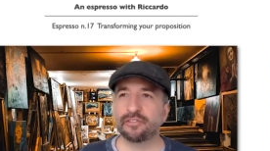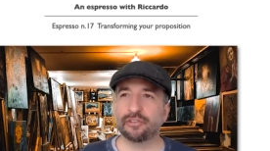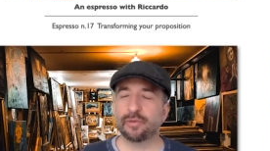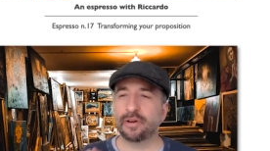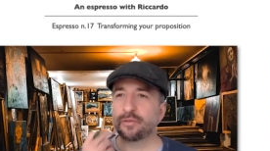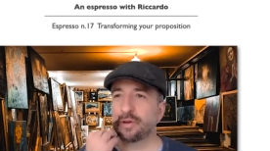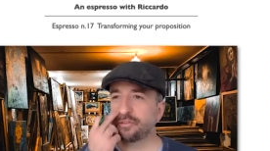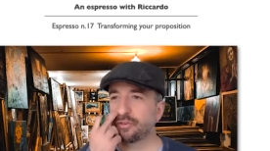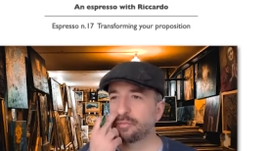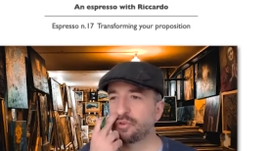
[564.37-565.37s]
just wanted to
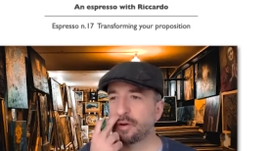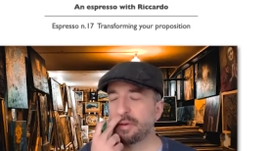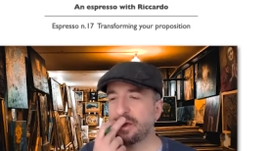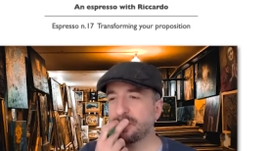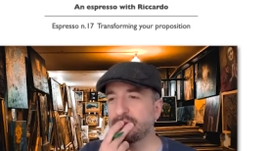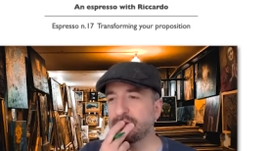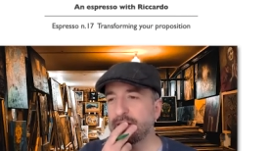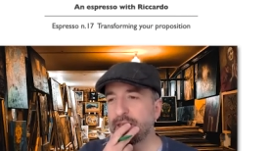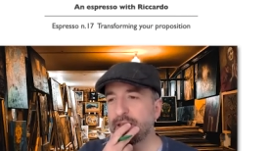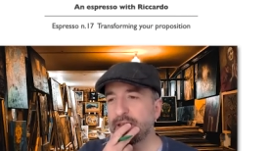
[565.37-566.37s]
ask you more about
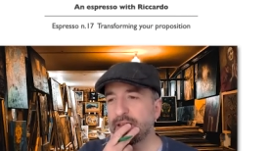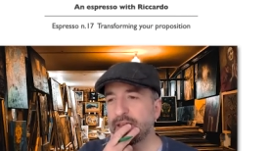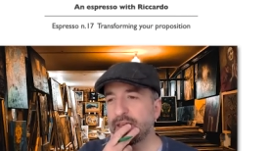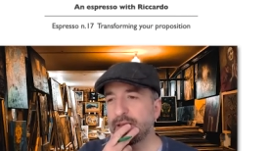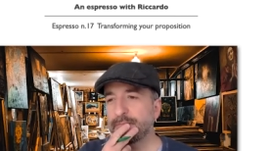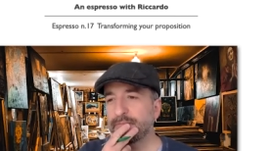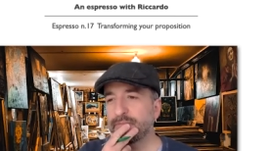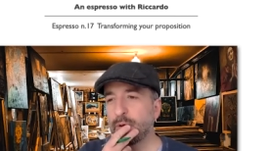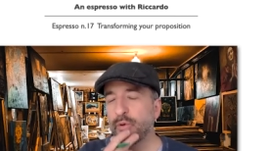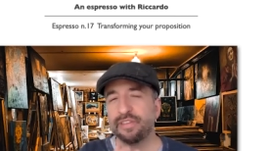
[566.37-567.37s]

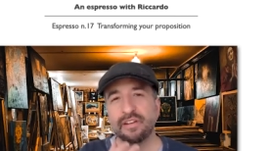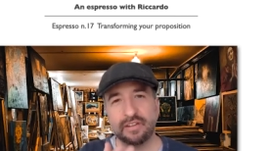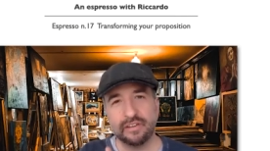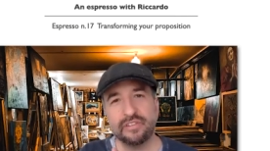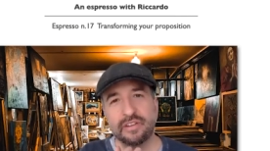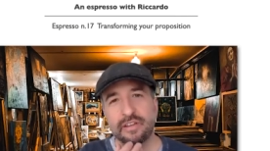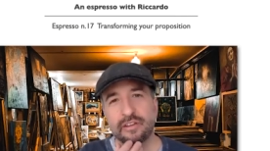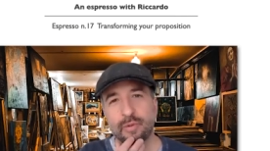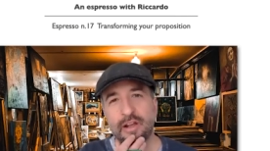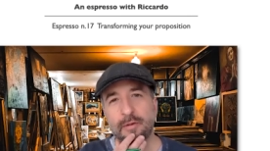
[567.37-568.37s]
authenticity
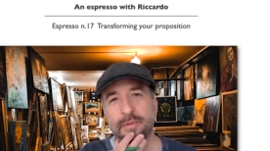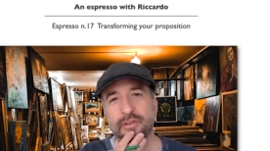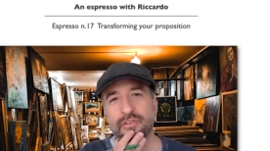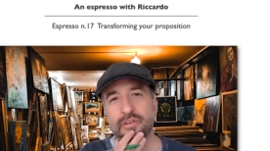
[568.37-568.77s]
as well, because